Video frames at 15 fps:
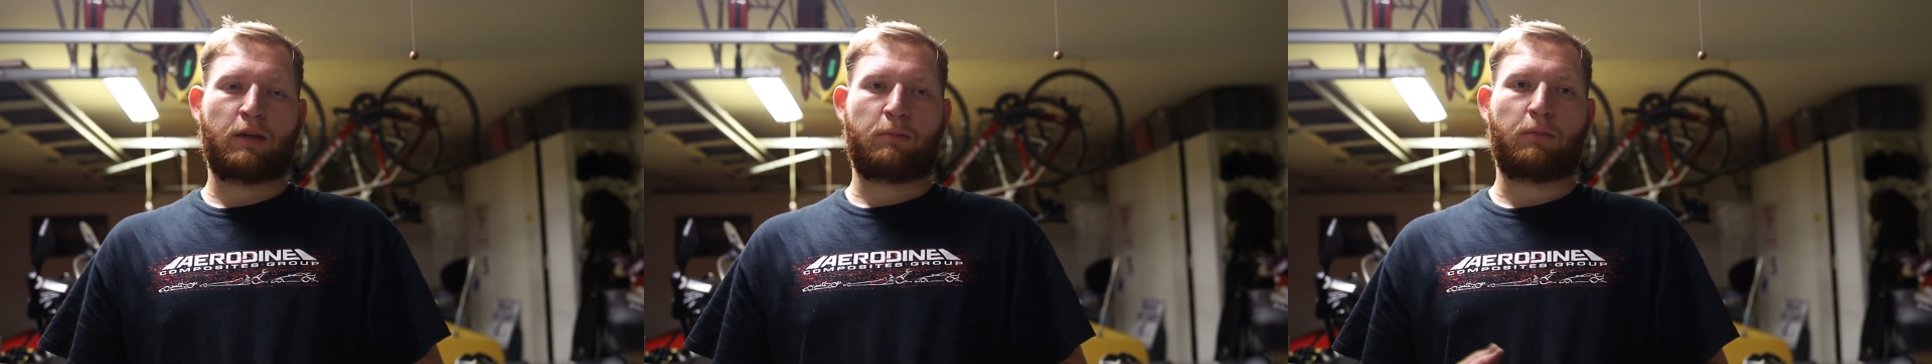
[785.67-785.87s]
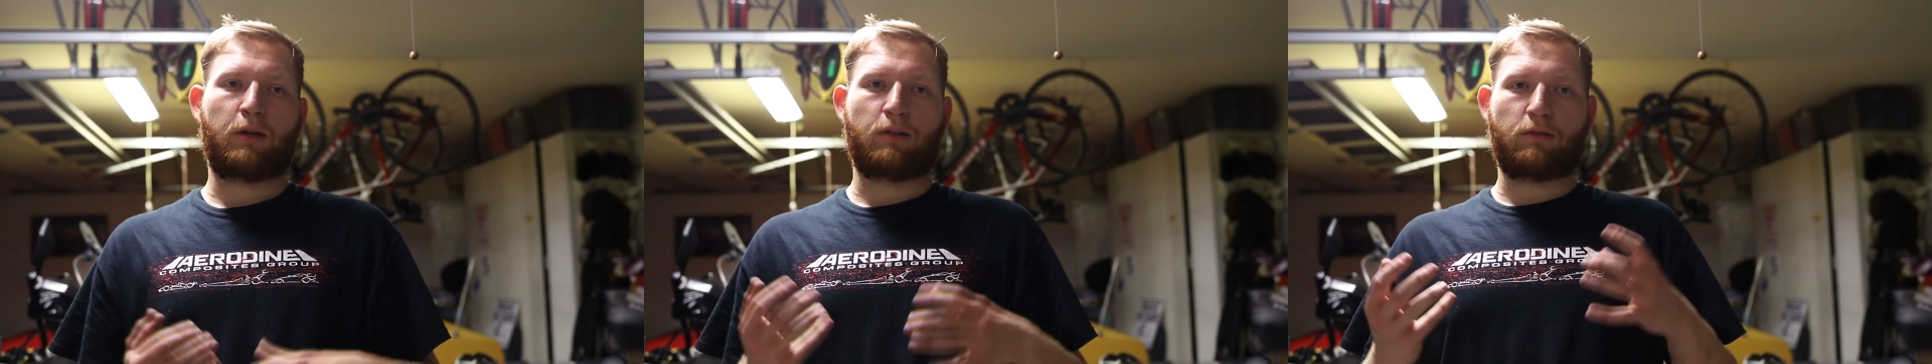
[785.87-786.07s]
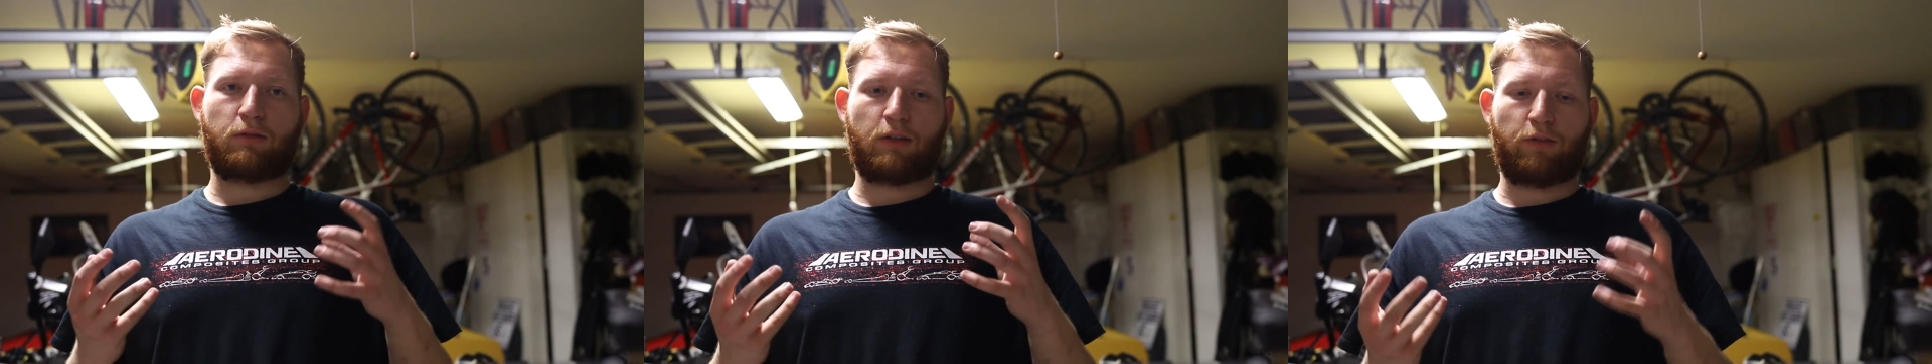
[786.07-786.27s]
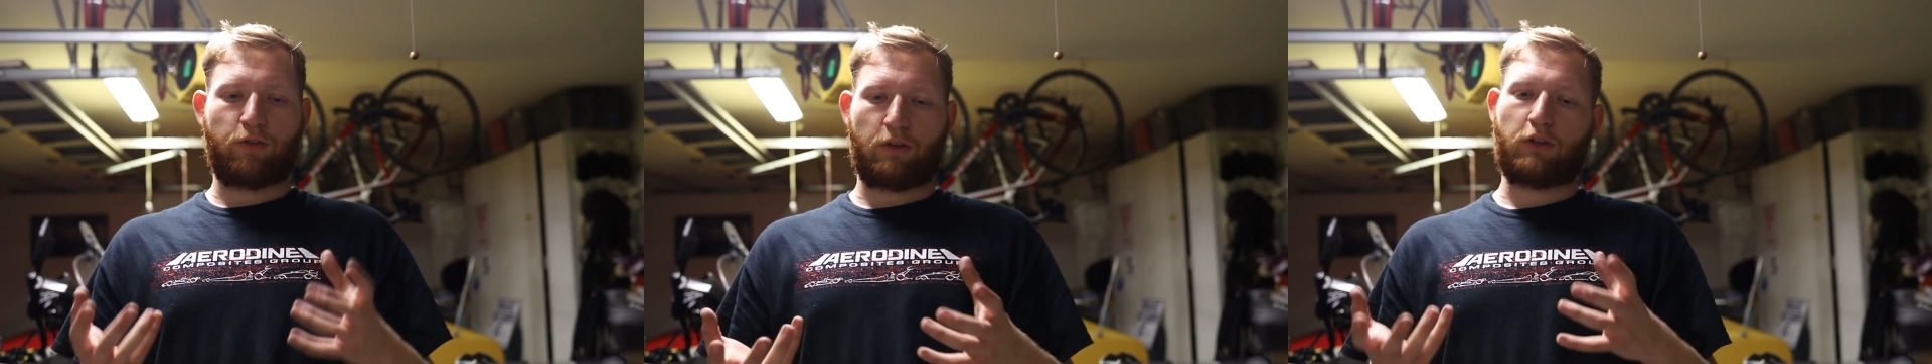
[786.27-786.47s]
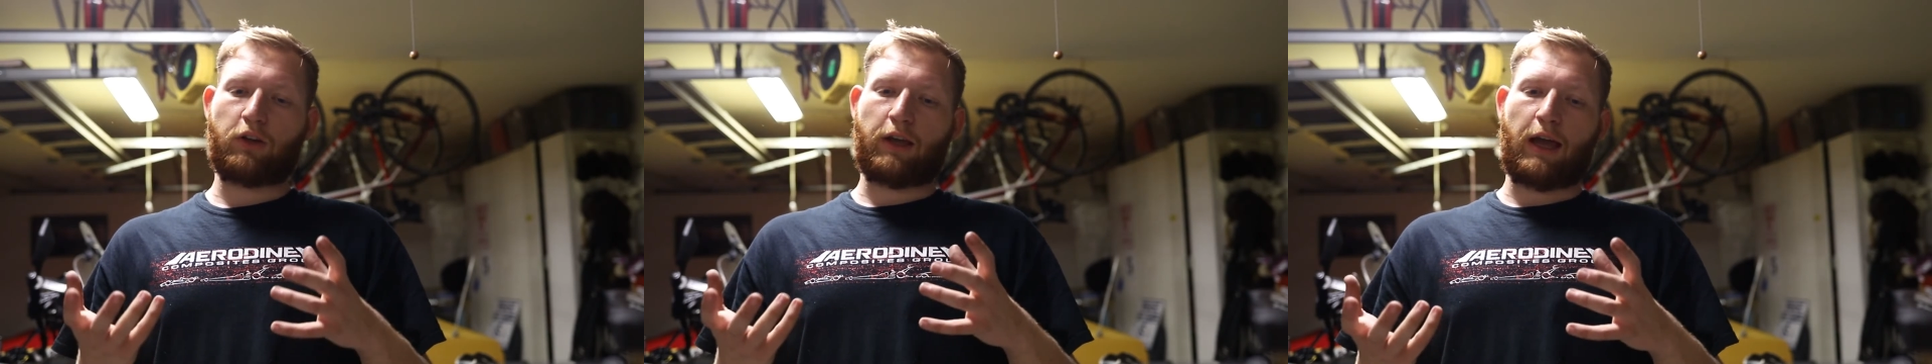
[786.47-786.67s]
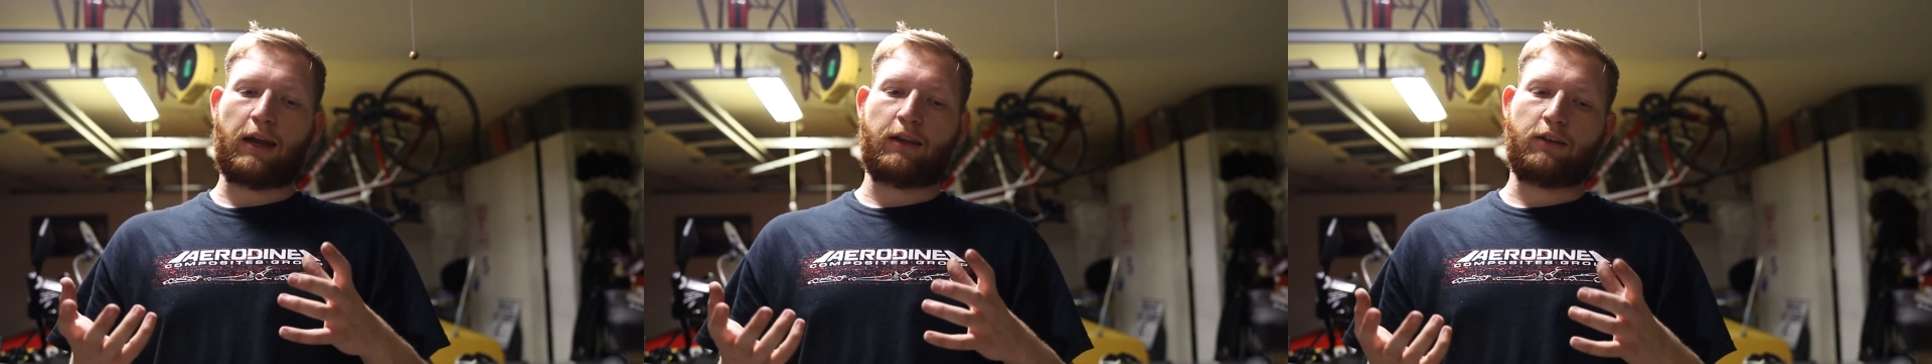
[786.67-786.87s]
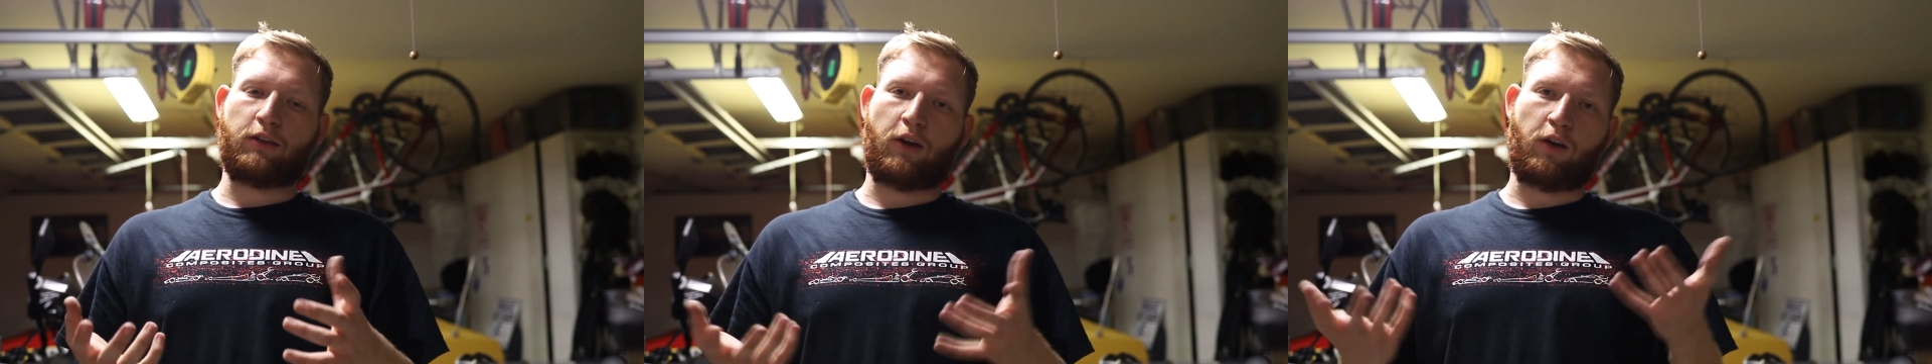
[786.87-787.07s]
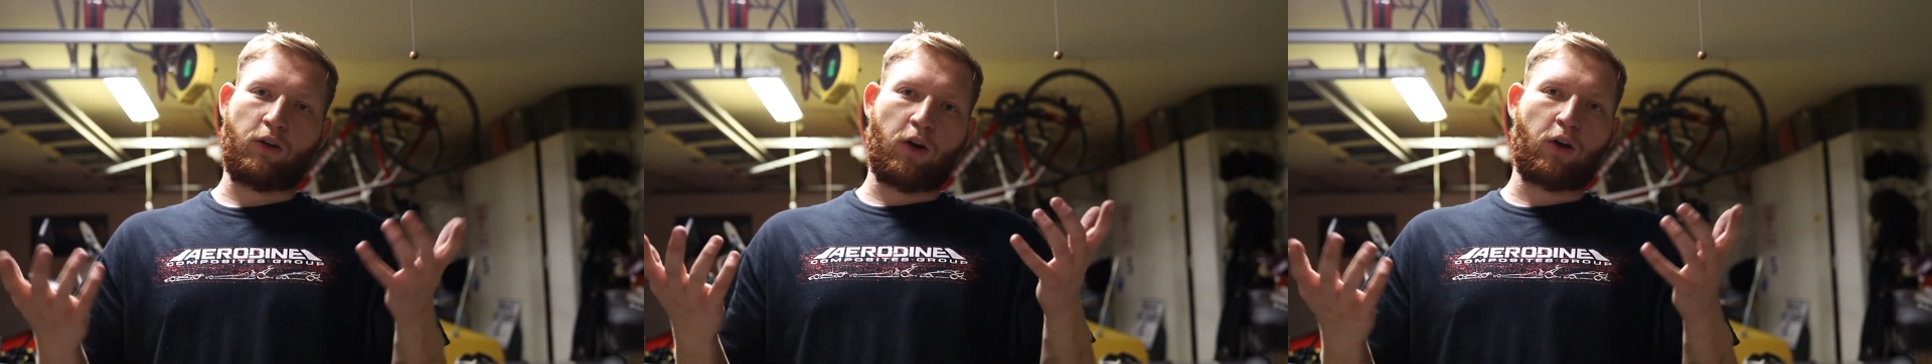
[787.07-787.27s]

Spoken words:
but if you look at it, you go,